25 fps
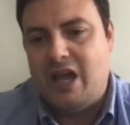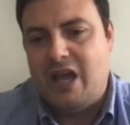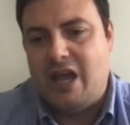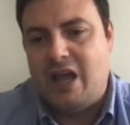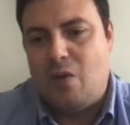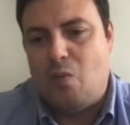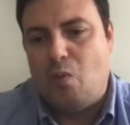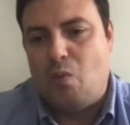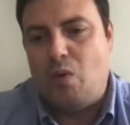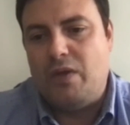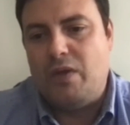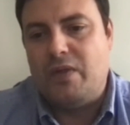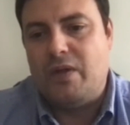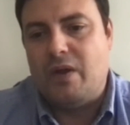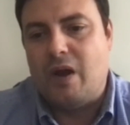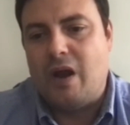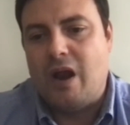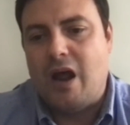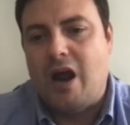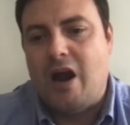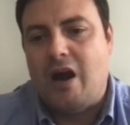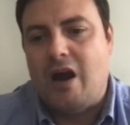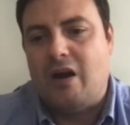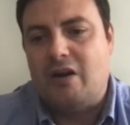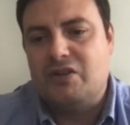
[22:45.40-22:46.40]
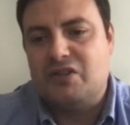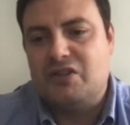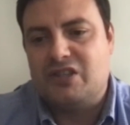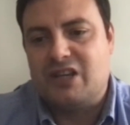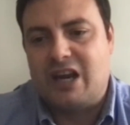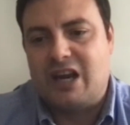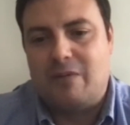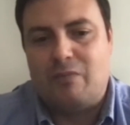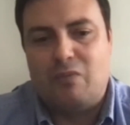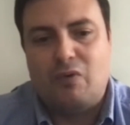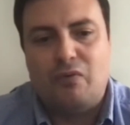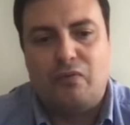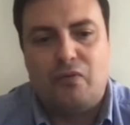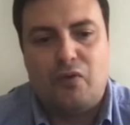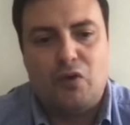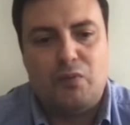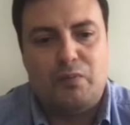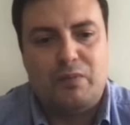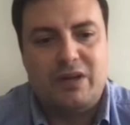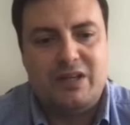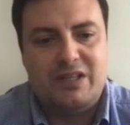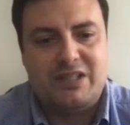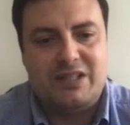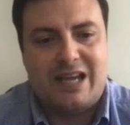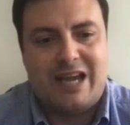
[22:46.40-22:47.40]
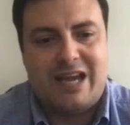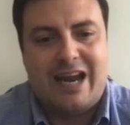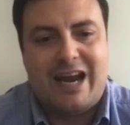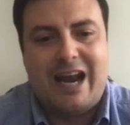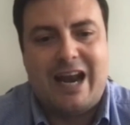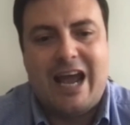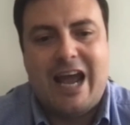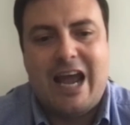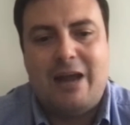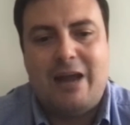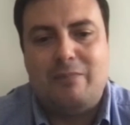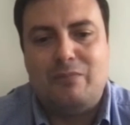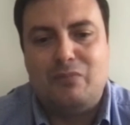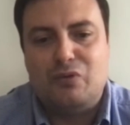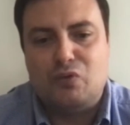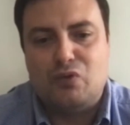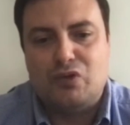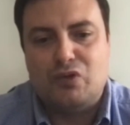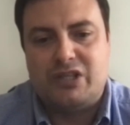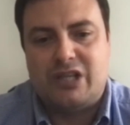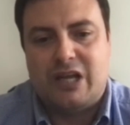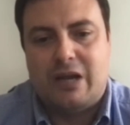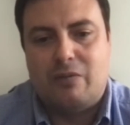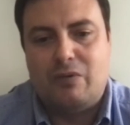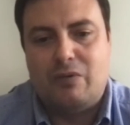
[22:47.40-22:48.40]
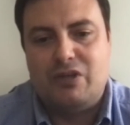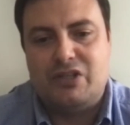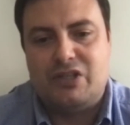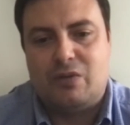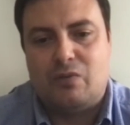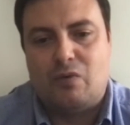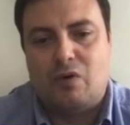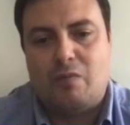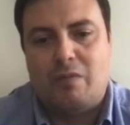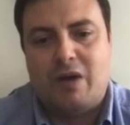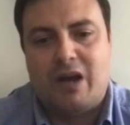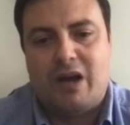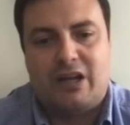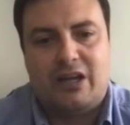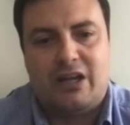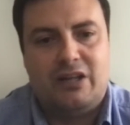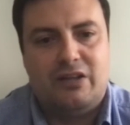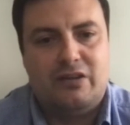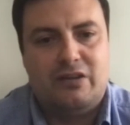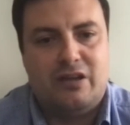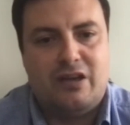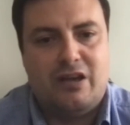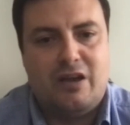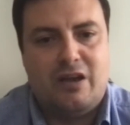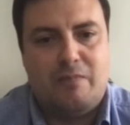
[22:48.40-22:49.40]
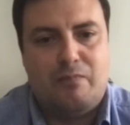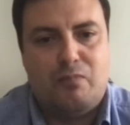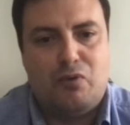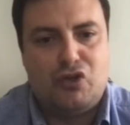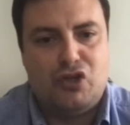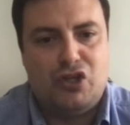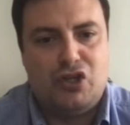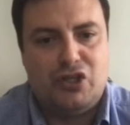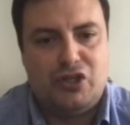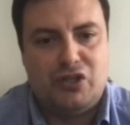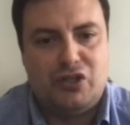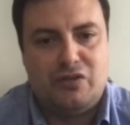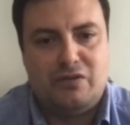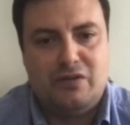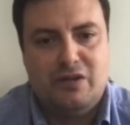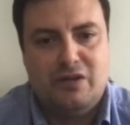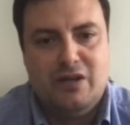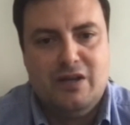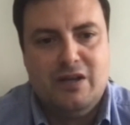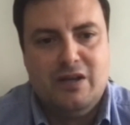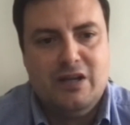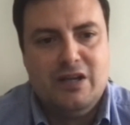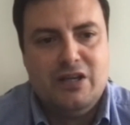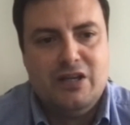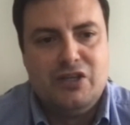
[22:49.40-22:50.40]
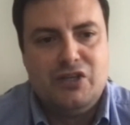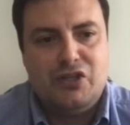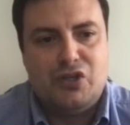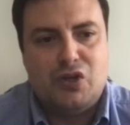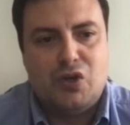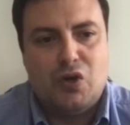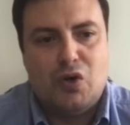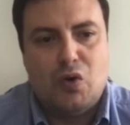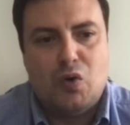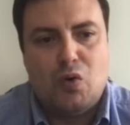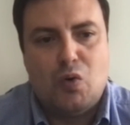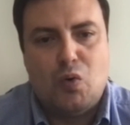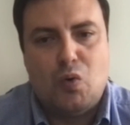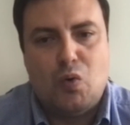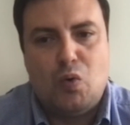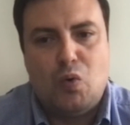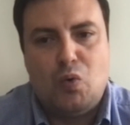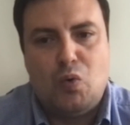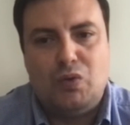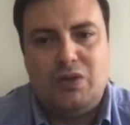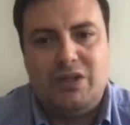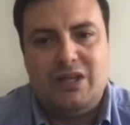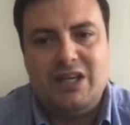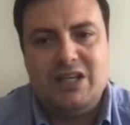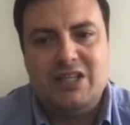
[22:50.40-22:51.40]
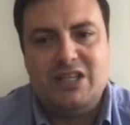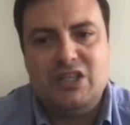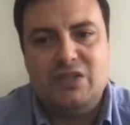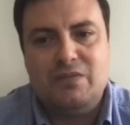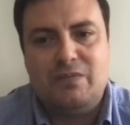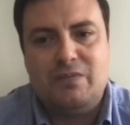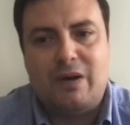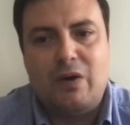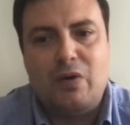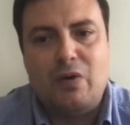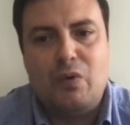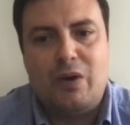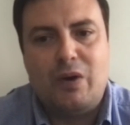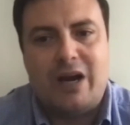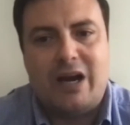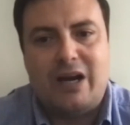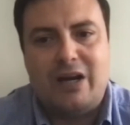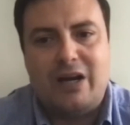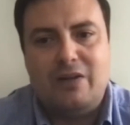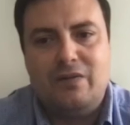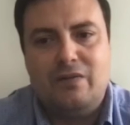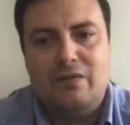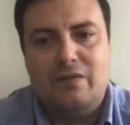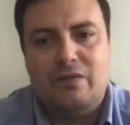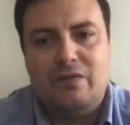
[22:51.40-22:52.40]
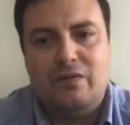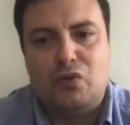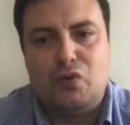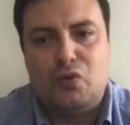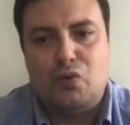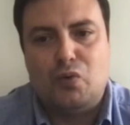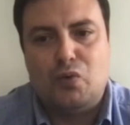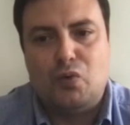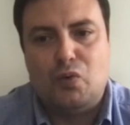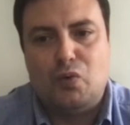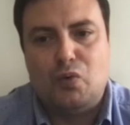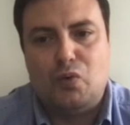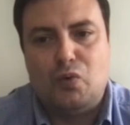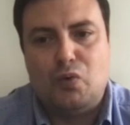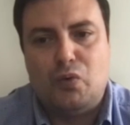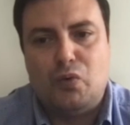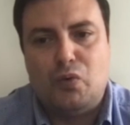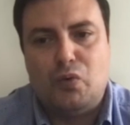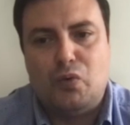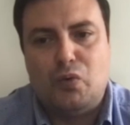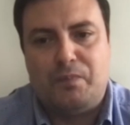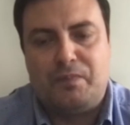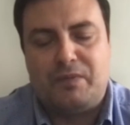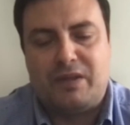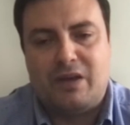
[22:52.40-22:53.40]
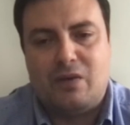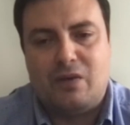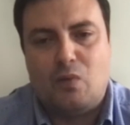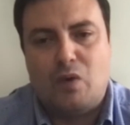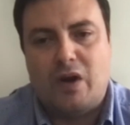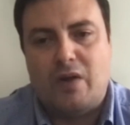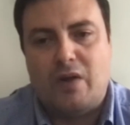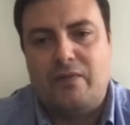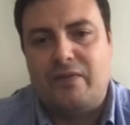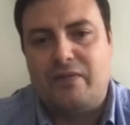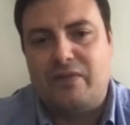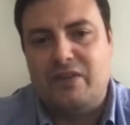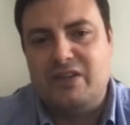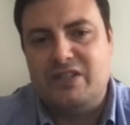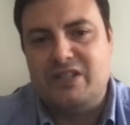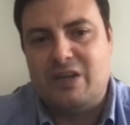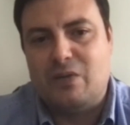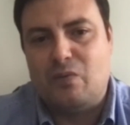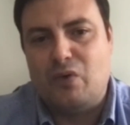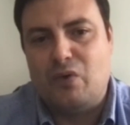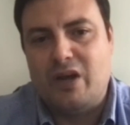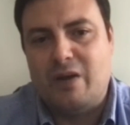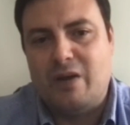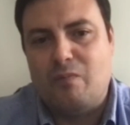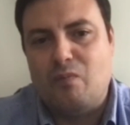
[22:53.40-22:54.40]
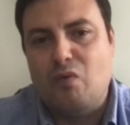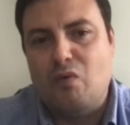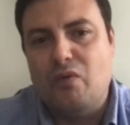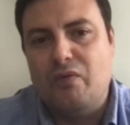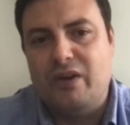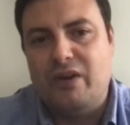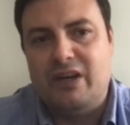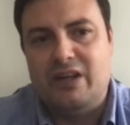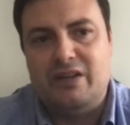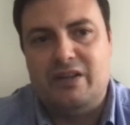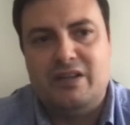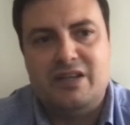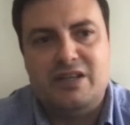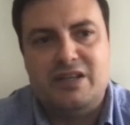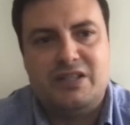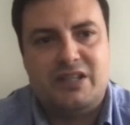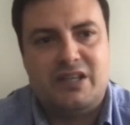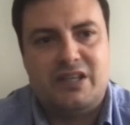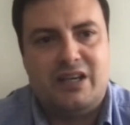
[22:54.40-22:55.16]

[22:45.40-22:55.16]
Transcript: with the large carbon footprints, and aim to establish our market position. So this is very regarding to one of the things that we are moving in this